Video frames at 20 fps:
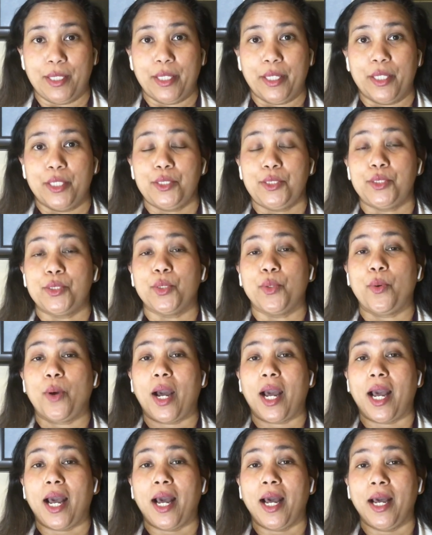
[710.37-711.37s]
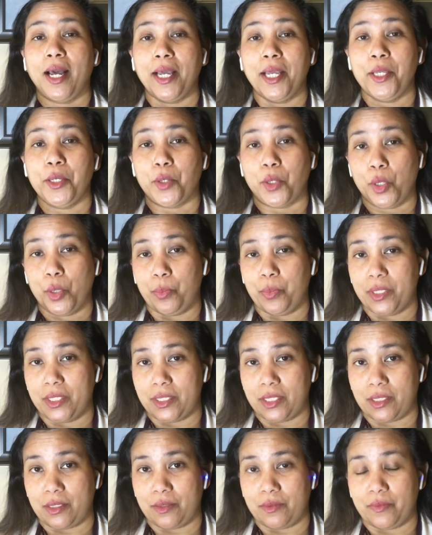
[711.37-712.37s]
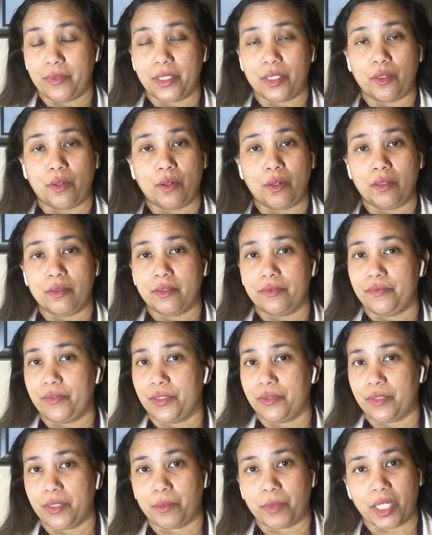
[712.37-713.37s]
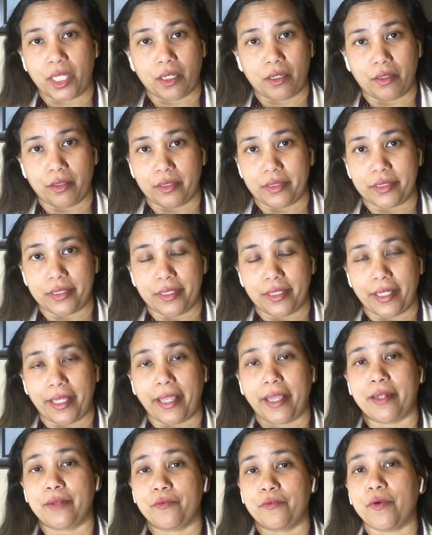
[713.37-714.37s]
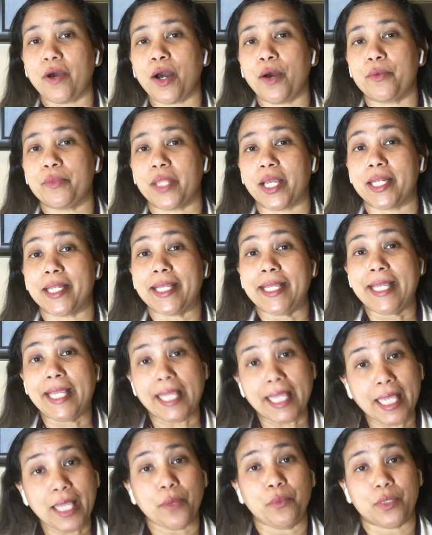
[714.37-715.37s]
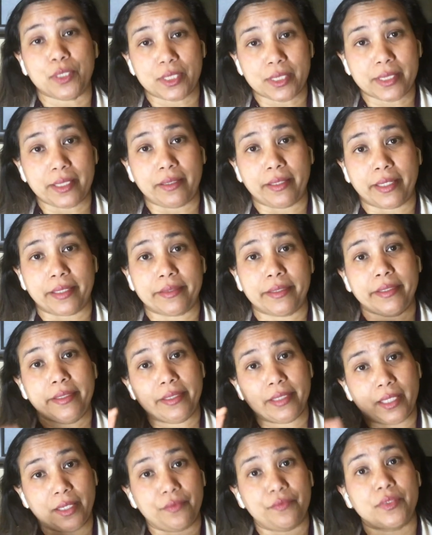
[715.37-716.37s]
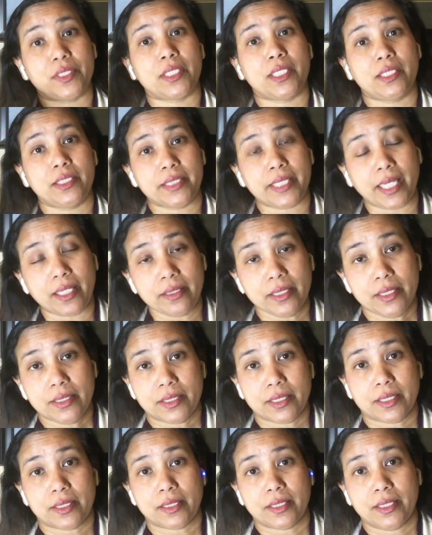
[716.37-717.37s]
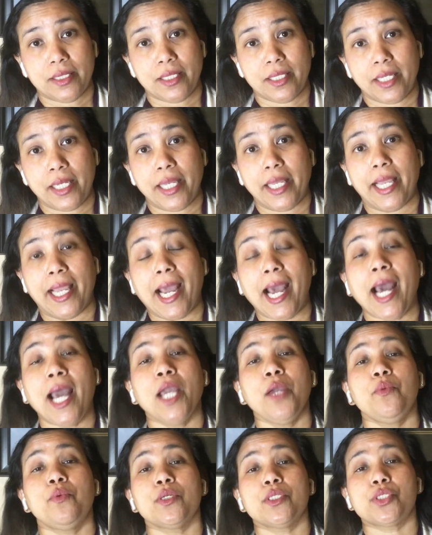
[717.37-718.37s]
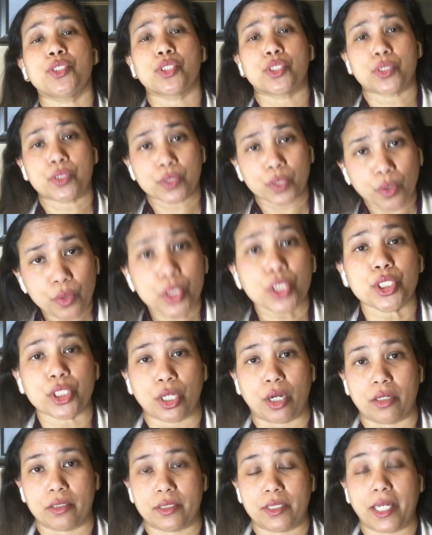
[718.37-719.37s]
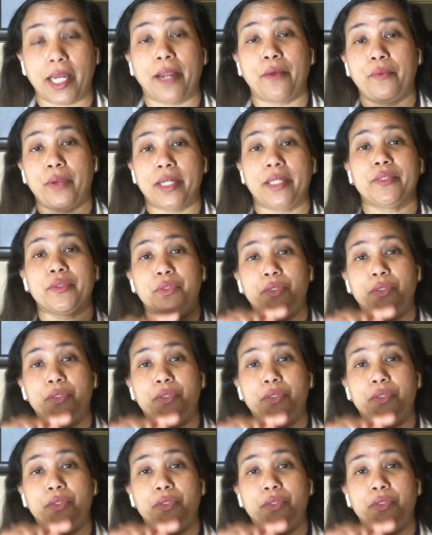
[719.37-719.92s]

So I opened it with all the fear in my heart and found that he was selected gifted and talented. I was so shocked. I read it